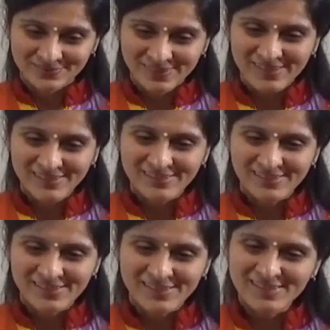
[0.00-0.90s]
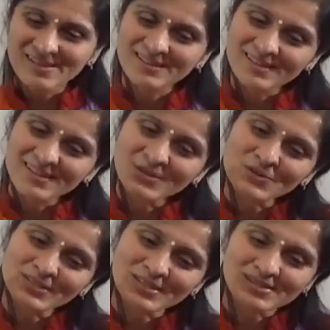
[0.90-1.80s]
Yeah? And then the ego
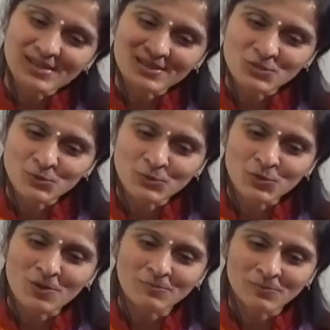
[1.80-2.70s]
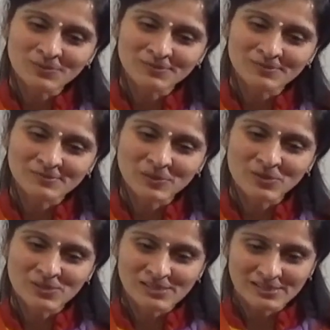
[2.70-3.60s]
sense has to drop,
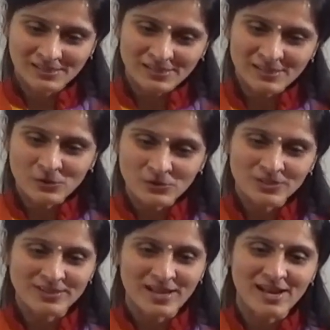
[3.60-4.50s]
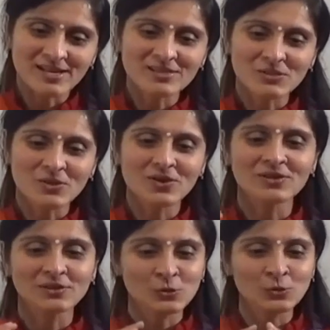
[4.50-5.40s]
because the ego stands on
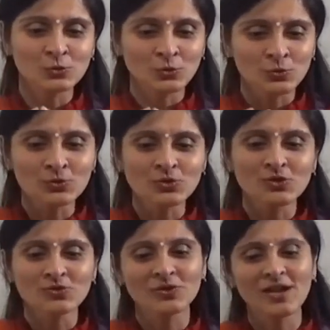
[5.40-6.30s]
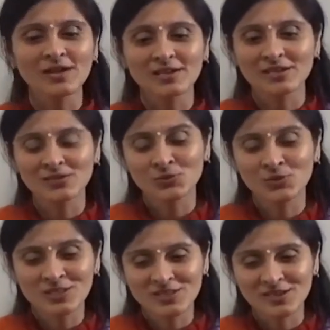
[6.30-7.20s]
the two roots of Raga and
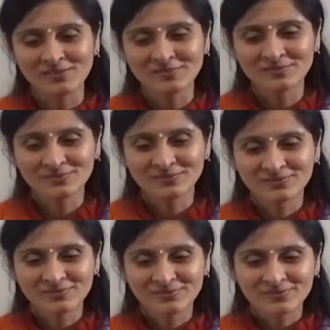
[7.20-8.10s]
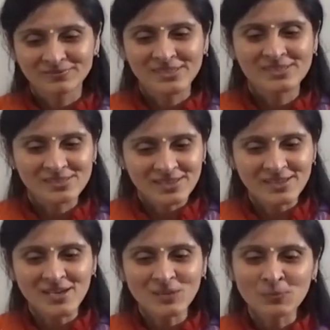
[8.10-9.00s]
Dvesha. Once they
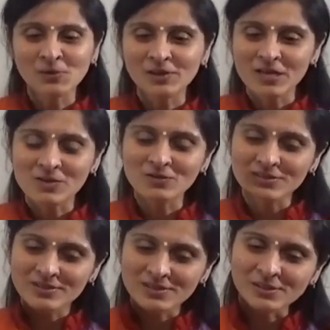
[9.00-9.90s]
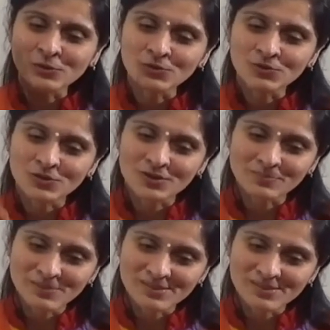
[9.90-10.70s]
are pulled out, ego drops.